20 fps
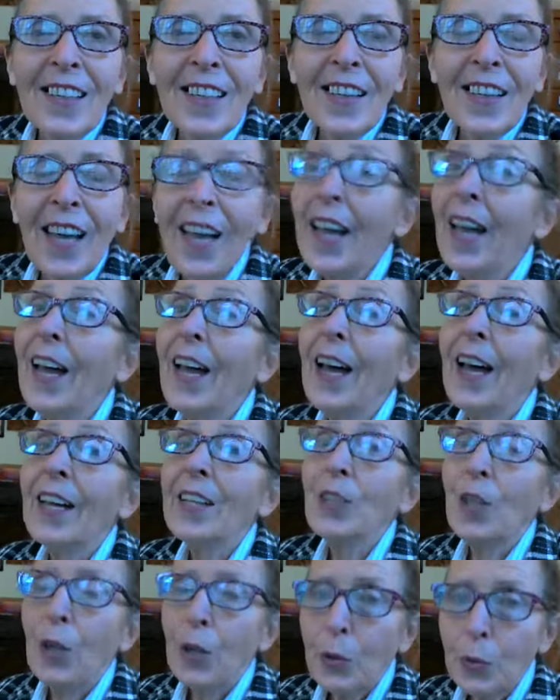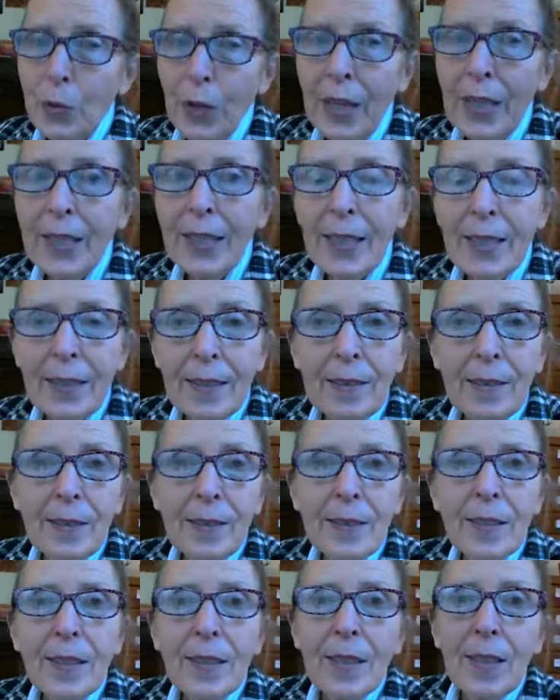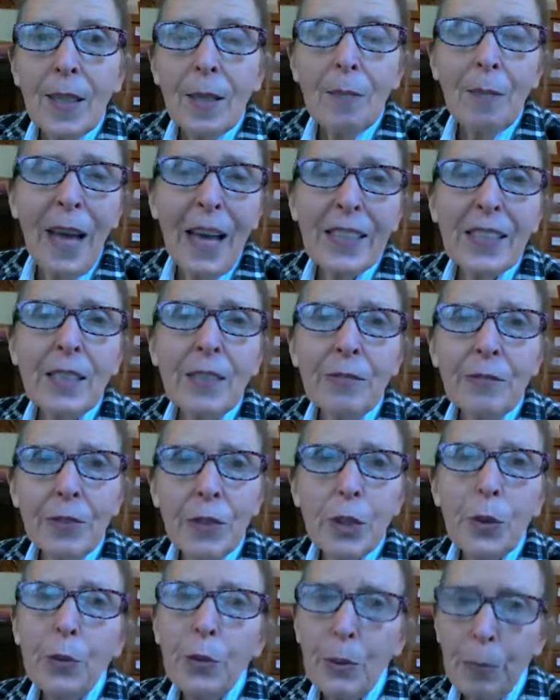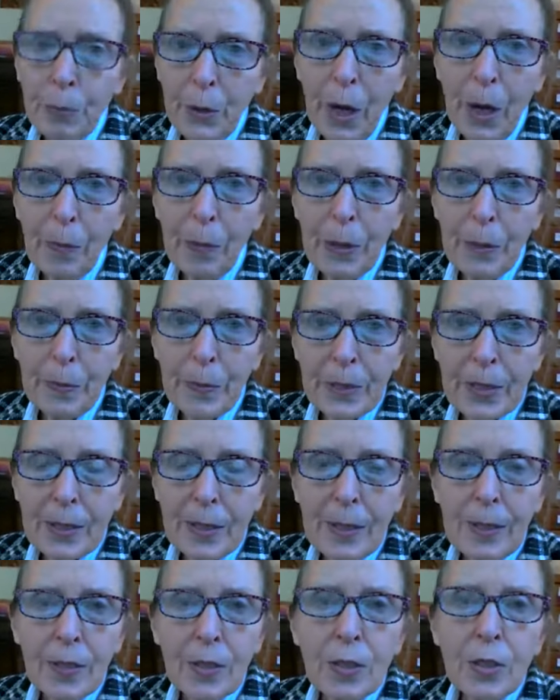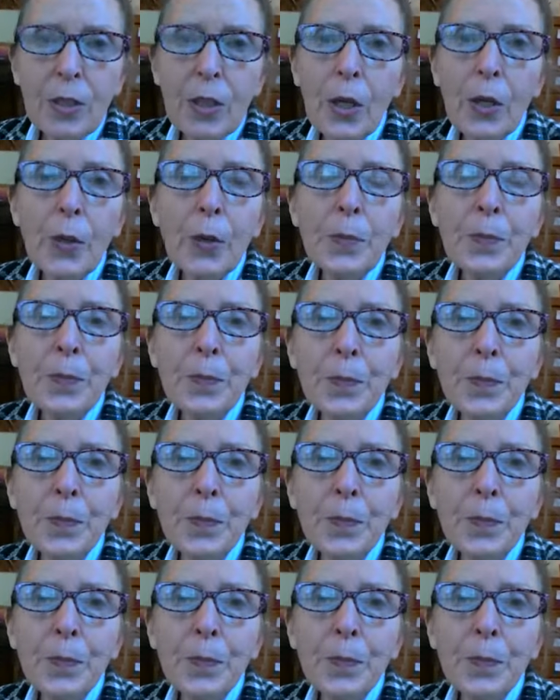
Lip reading: had already massive tooth problems. So